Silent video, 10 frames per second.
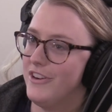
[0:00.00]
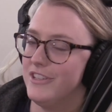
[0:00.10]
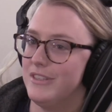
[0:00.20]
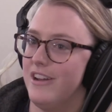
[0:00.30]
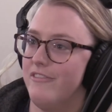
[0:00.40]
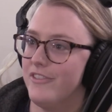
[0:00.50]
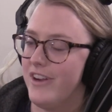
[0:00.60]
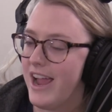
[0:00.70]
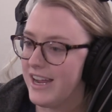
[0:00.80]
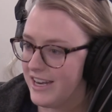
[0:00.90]
there's a
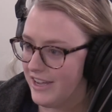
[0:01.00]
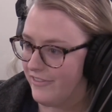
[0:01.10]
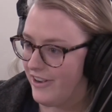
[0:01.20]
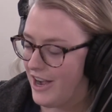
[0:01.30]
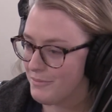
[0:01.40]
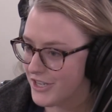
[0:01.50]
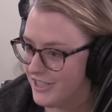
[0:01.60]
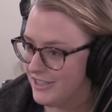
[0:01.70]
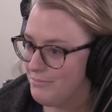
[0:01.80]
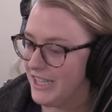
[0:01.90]
variety of
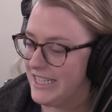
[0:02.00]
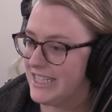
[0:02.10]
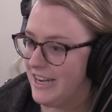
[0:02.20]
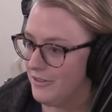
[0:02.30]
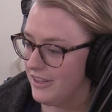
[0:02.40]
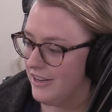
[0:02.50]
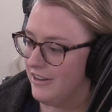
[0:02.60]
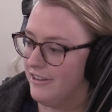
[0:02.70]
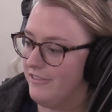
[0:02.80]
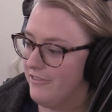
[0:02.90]
options placed out
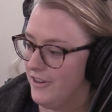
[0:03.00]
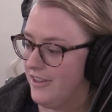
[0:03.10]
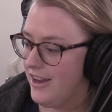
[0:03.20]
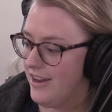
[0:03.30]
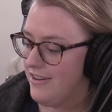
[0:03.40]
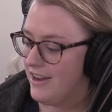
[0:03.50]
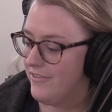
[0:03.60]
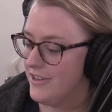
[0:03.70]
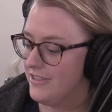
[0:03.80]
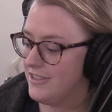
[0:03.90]
there for the
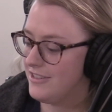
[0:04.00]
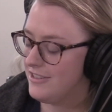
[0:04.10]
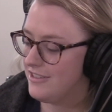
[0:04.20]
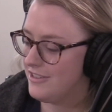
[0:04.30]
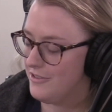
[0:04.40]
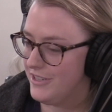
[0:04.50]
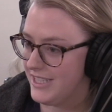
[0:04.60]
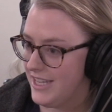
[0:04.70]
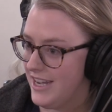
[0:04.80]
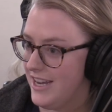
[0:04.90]
caregivers to
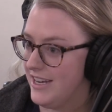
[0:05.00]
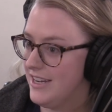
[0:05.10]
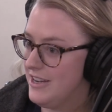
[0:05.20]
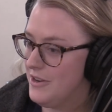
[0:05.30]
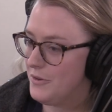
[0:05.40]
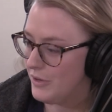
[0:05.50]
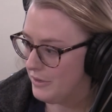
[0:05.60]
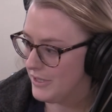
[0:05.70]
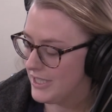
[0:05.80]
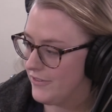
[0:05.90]
decide
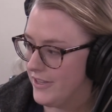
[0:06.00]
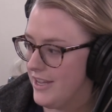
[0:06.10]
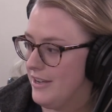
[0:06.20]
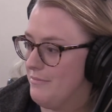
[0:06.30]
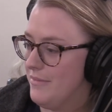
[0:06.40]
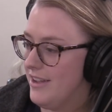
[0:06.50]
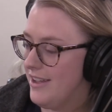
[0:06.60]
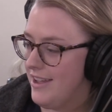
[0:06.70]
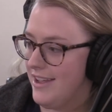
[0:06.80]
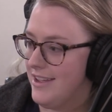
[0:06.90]
what works for them,
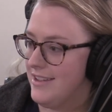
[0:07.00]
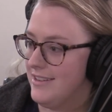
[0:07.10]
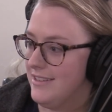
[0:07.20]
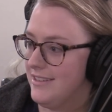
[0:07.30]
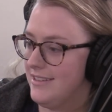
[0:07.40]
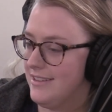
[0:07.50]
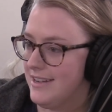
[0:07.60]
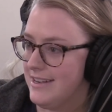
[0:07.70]
and